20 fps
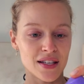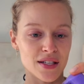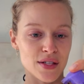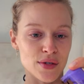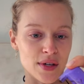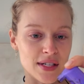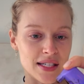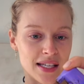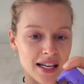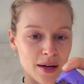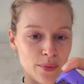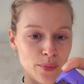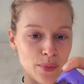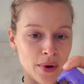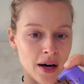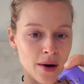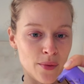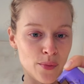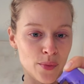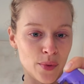So I take a
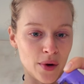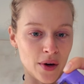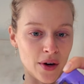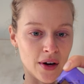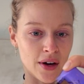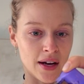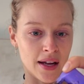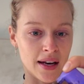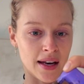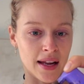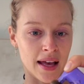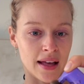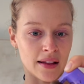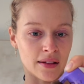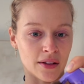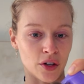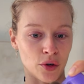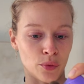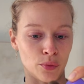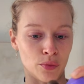pump on a
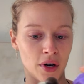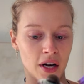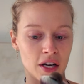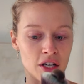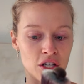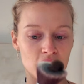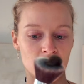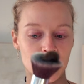little brush.